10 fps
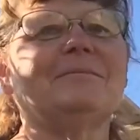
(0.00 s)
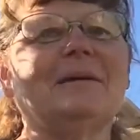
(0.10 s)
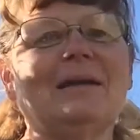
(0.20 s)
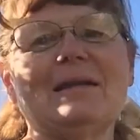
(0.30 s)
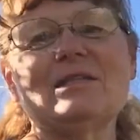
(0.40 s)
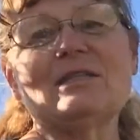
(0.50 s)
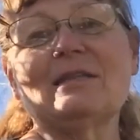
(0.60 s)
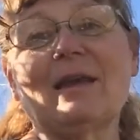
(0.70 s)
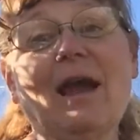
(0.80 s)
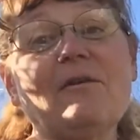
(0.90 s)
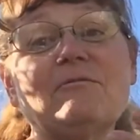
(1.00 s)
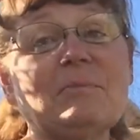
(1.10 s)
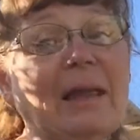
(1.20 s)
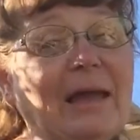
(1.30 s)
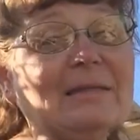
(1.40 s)
But it's just like I've
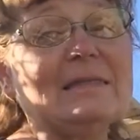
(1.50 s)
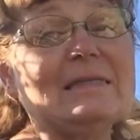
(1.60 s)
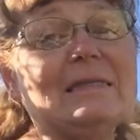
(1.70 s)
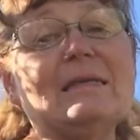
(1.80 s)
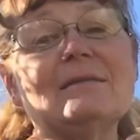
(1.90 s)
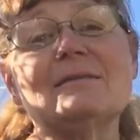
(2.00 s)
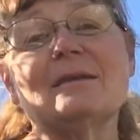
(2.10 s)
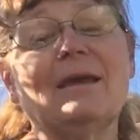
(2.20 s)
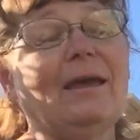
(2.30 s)
planted seeds